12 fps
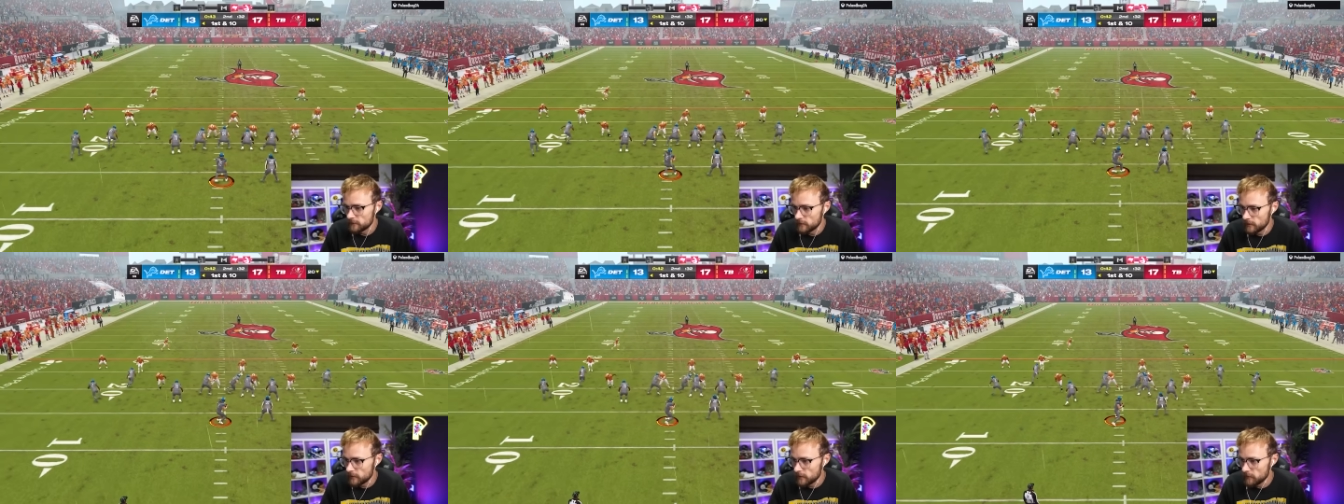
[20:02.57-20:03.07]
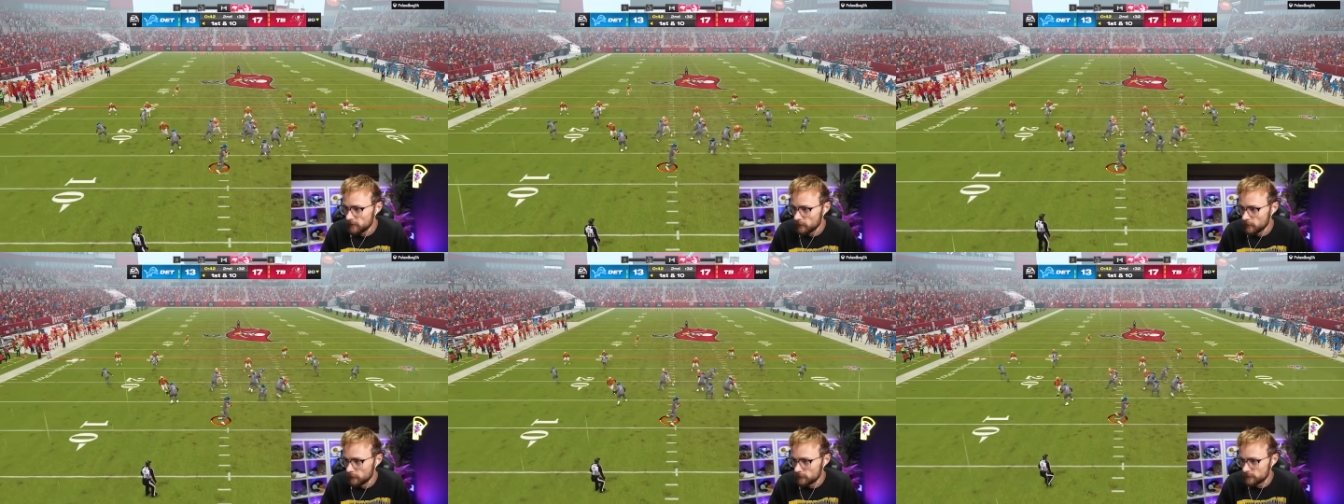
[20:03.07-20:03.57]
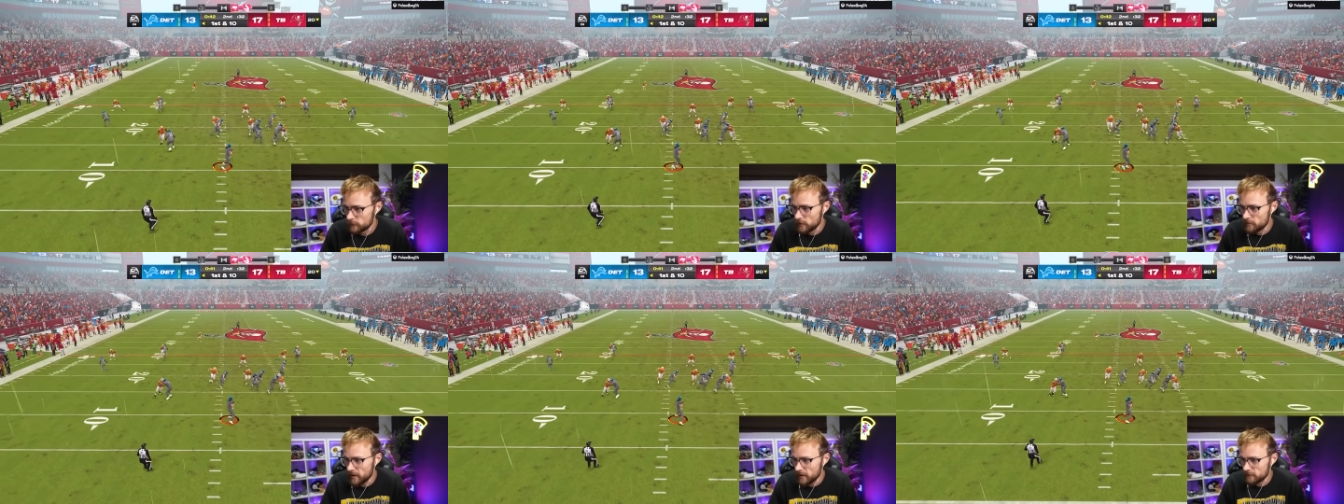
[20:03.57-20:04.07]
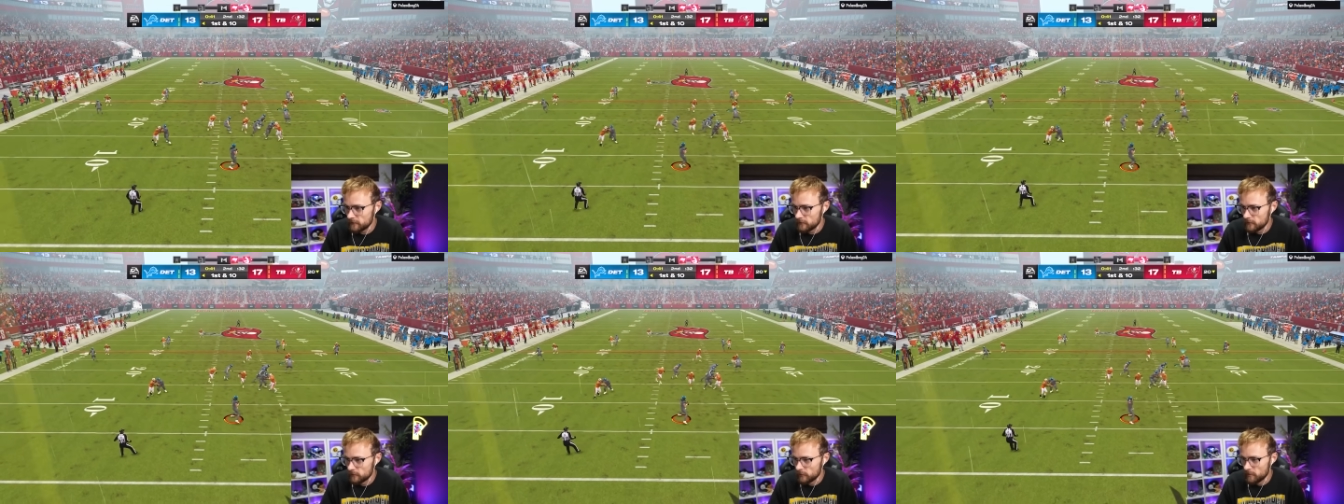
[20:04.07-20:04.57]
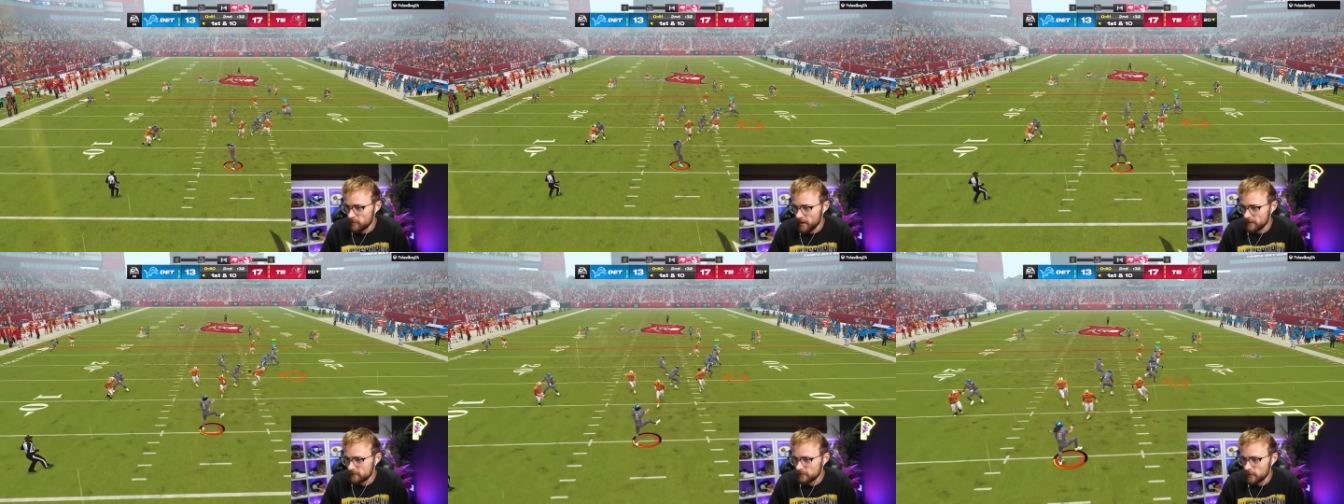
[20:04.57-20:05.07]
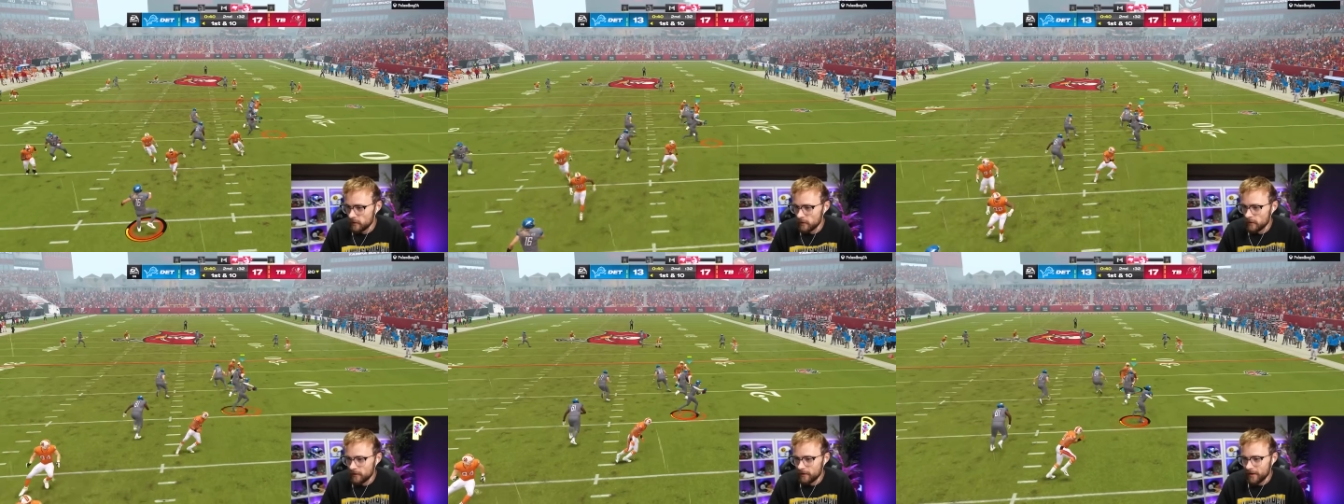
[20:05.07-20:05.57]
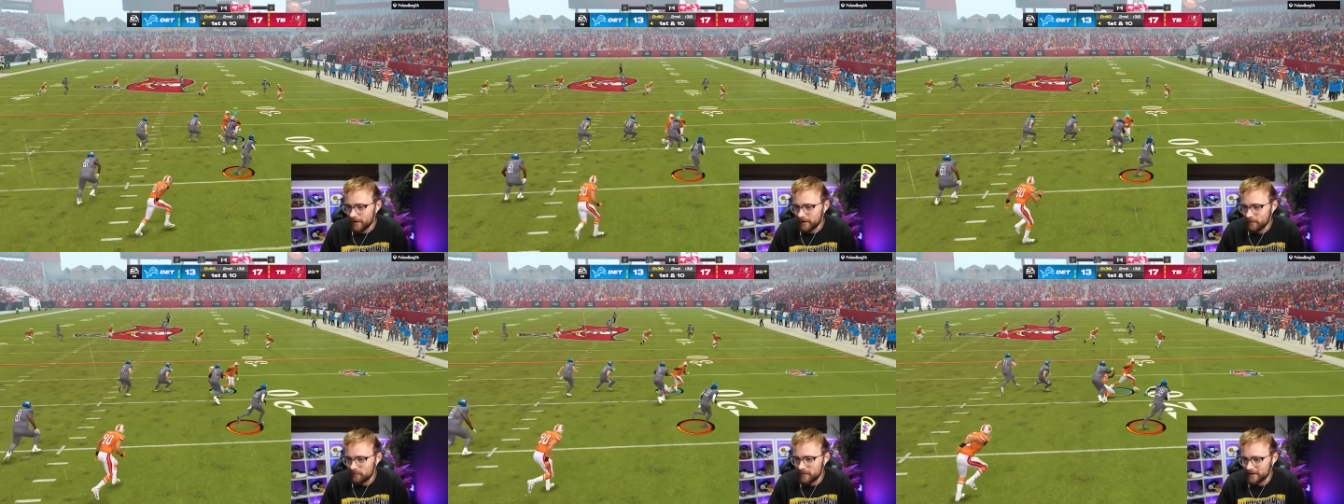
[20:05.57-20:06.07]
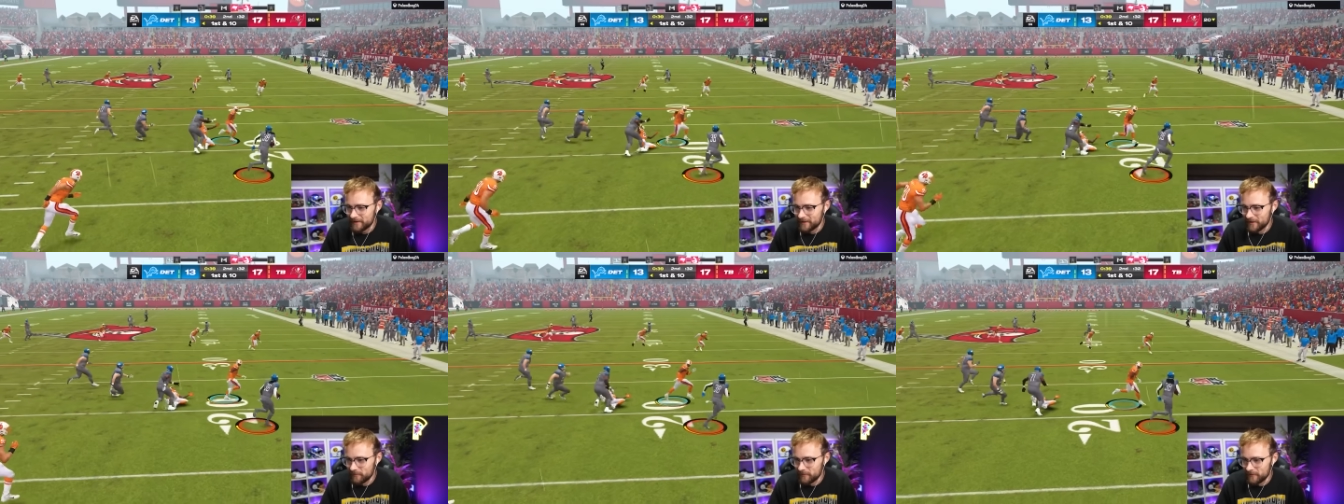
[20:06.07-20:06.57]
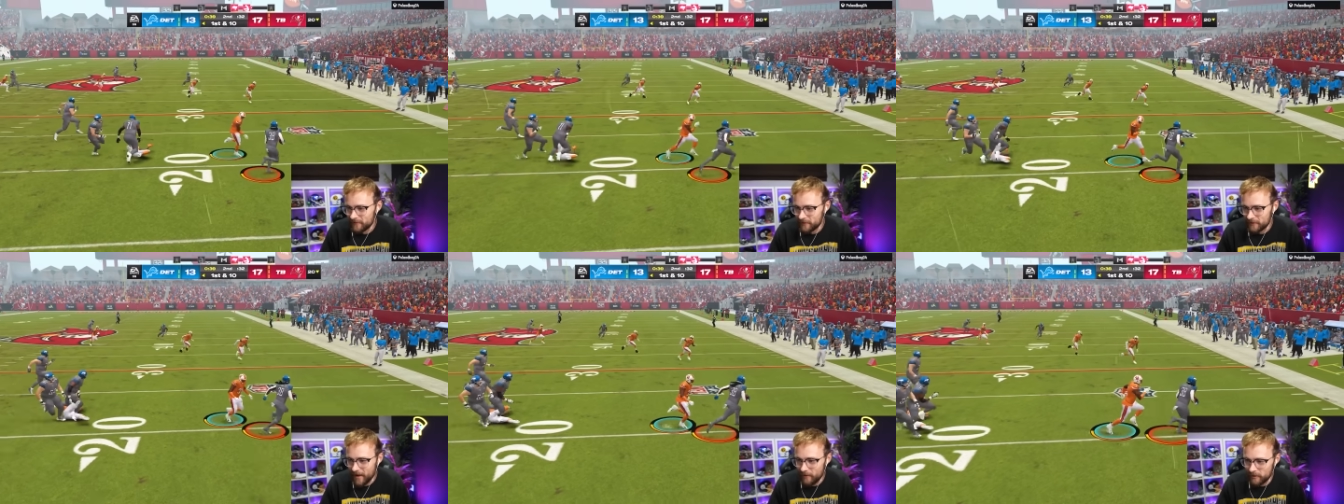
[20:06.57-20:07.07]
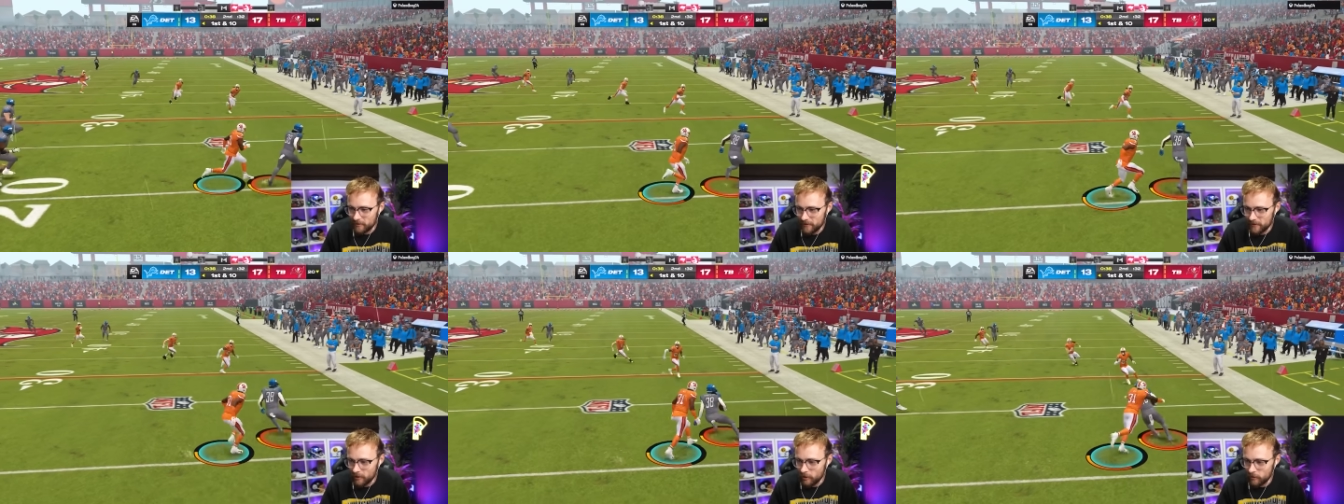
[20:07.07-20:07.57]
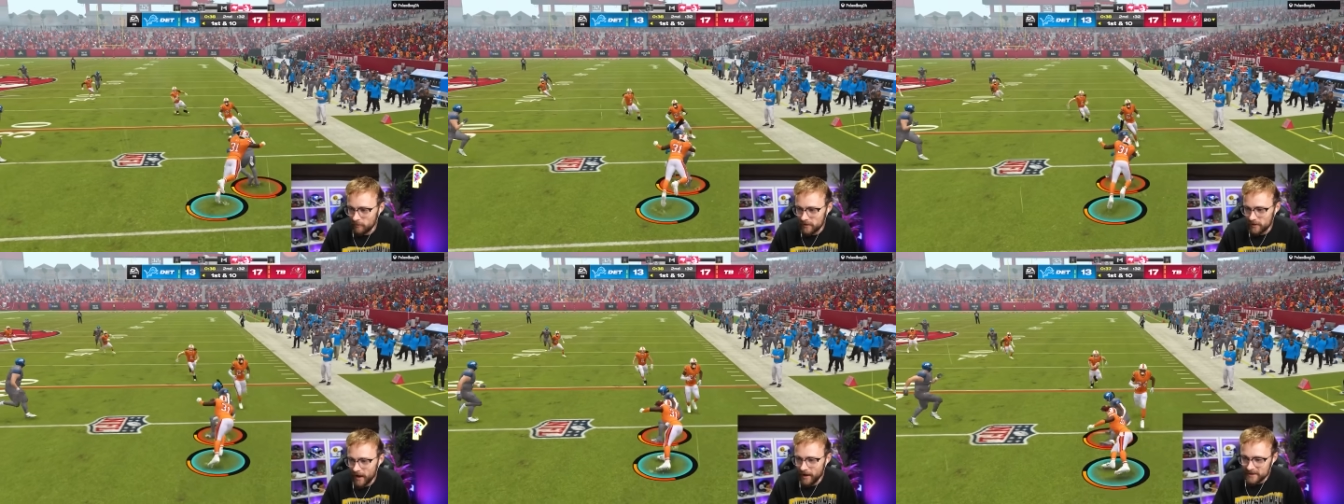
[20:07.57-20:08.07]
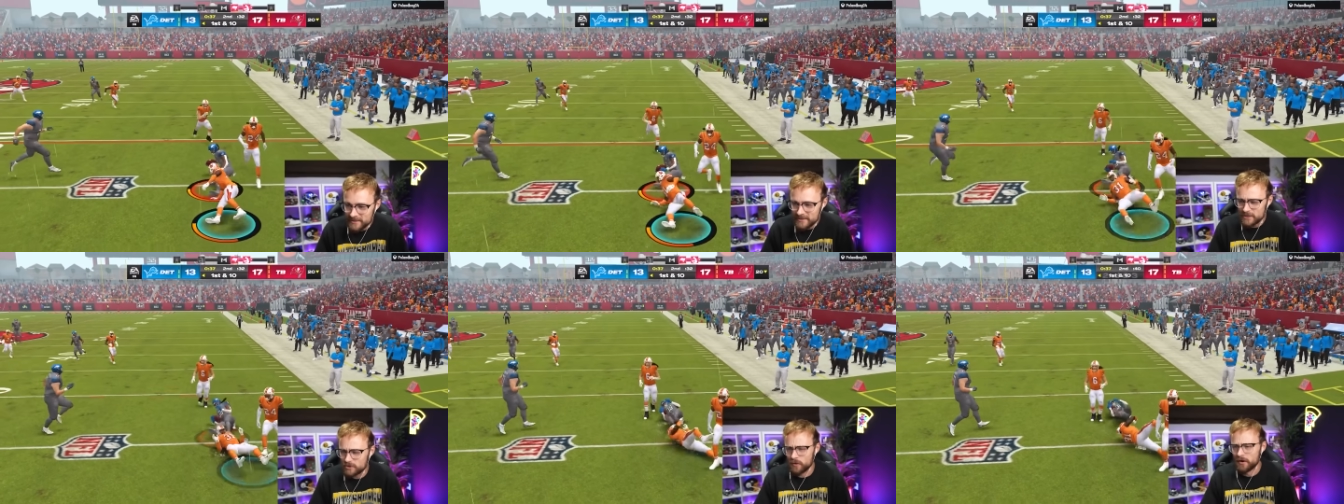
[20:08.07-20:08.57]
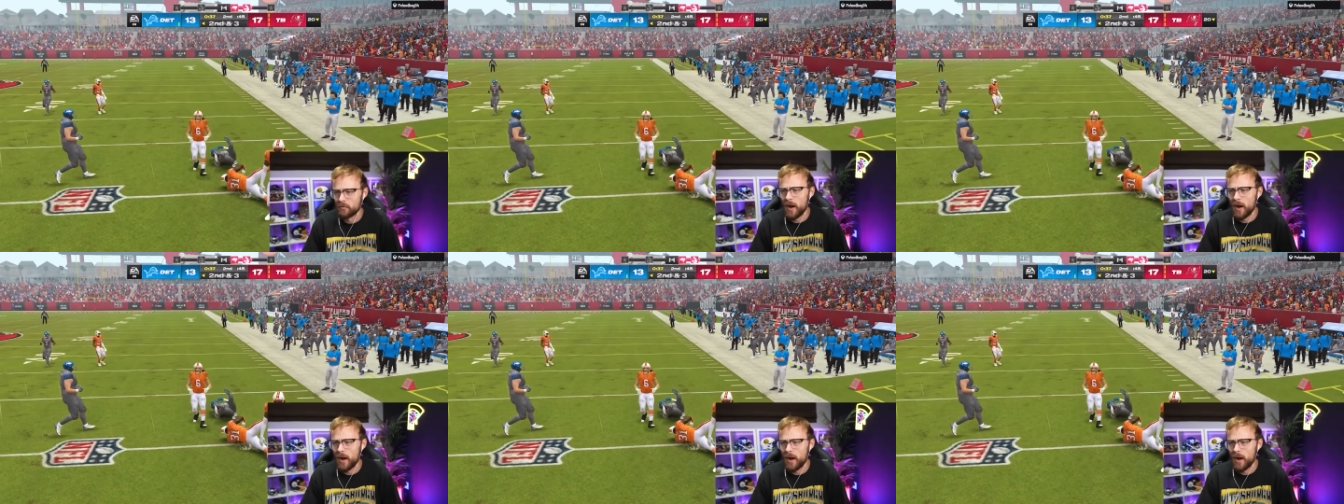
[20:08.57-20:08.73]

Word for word: doesn't like to give me turnovers. Screen pass. Screen pass. I got picked up, or that would have been all me. How does he just run